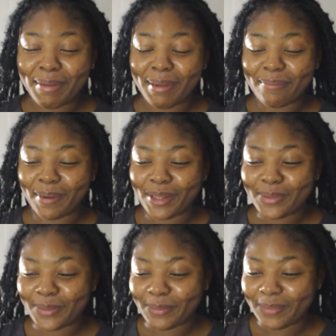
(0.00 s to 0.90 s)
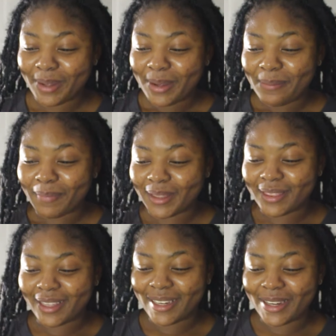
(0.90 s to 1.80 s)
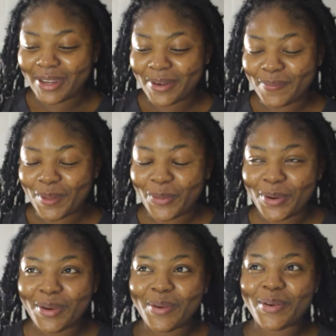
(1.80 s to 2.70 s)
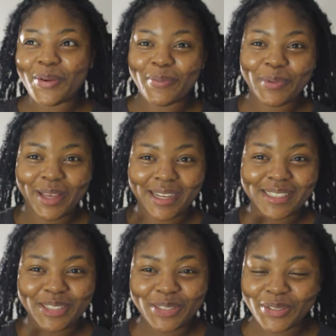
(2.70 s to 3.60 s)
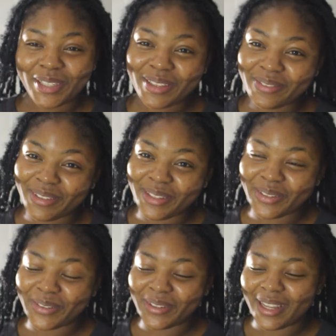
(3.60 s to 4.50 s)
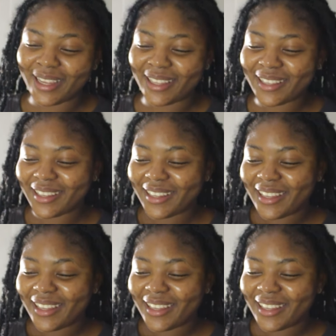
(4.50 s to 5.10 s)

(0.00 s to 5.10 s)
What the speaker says: bathroom. But then I really, really hope you guys enjoyed the video. Like,